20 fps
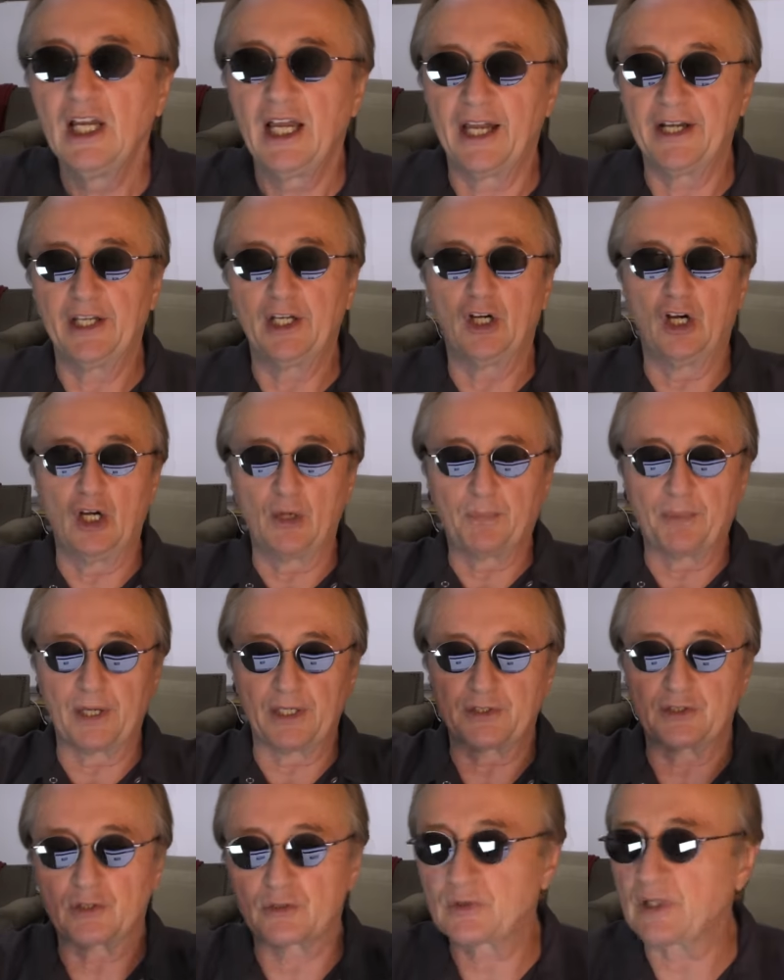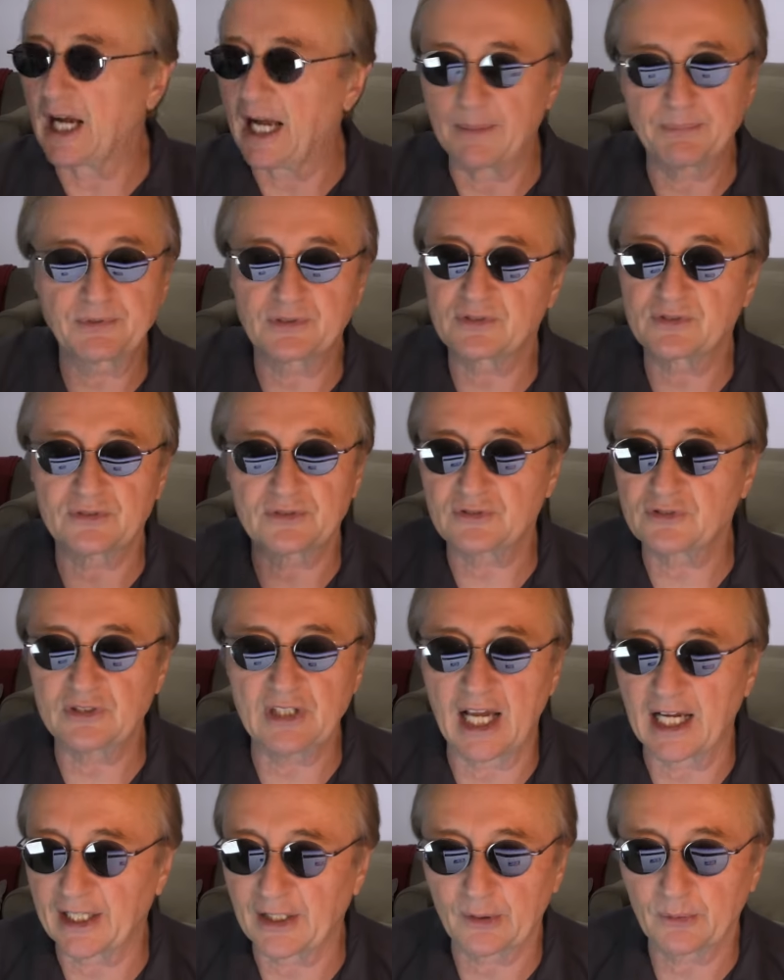And the oil pressure drops, it's
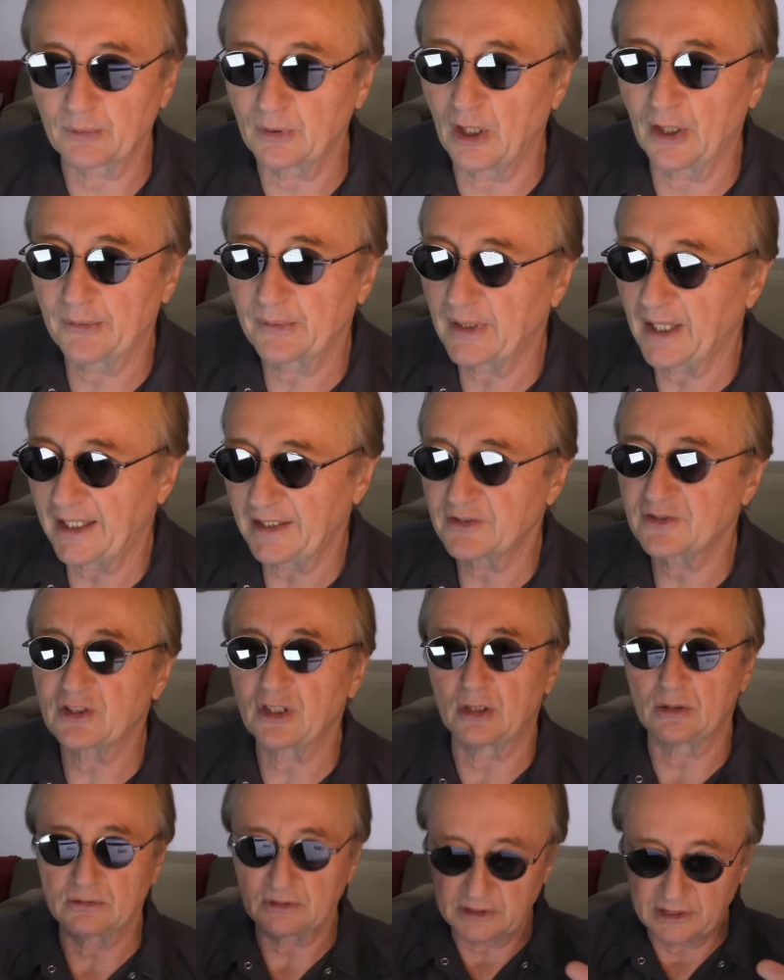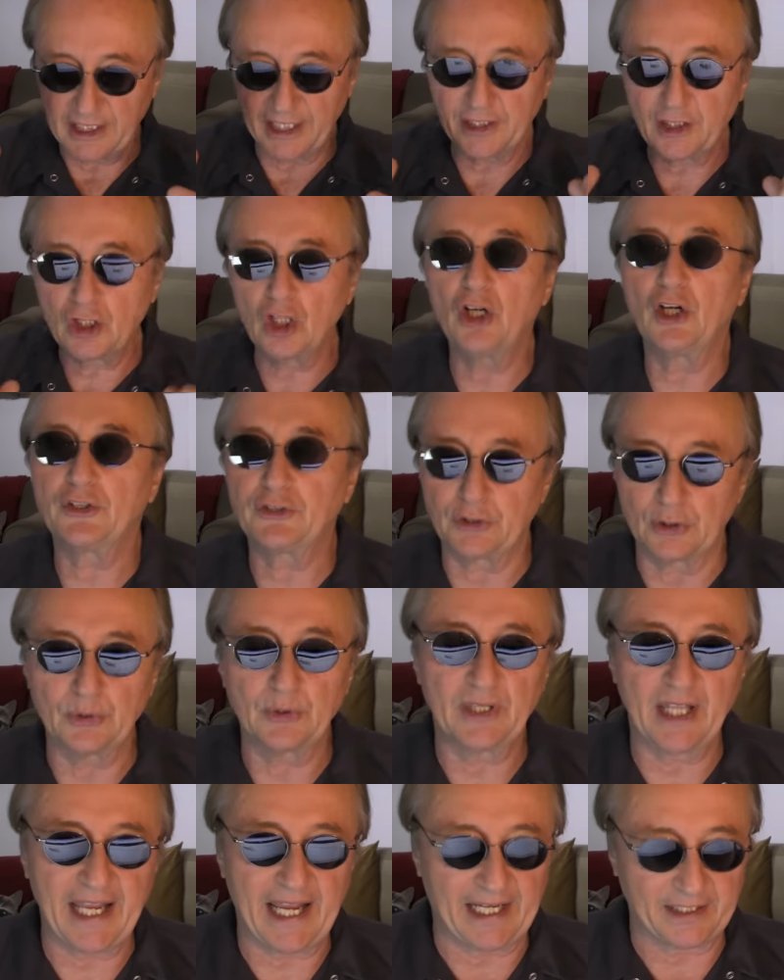not going to run right. So it could do
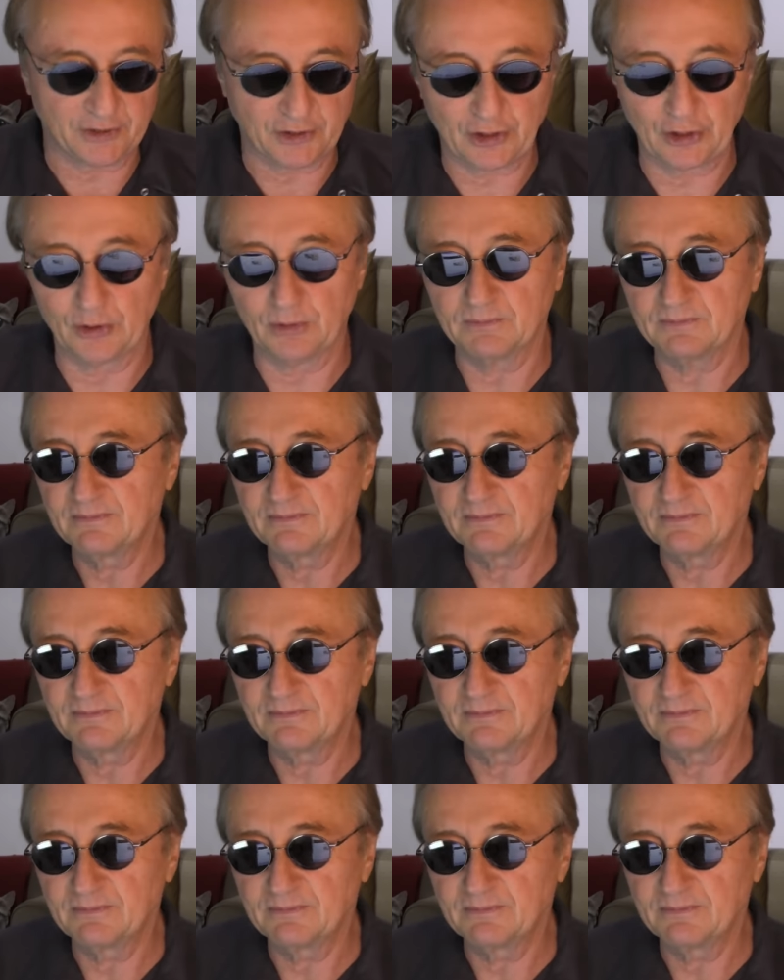that, too.